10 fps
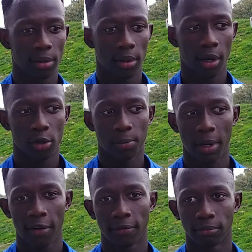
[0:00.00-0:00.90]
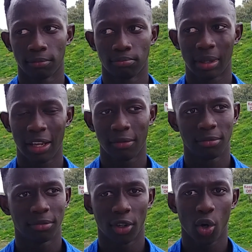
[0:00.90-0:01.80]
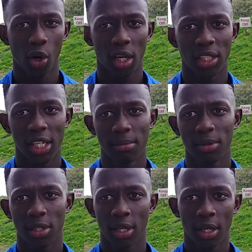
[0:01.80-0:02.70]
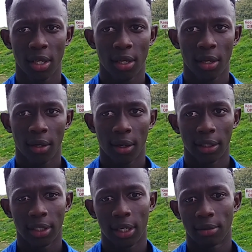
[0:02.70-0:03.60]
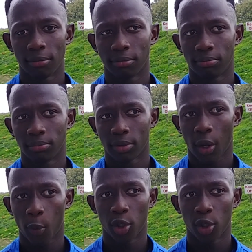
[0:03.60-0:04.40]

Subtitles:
I was playing for local teams, and then I went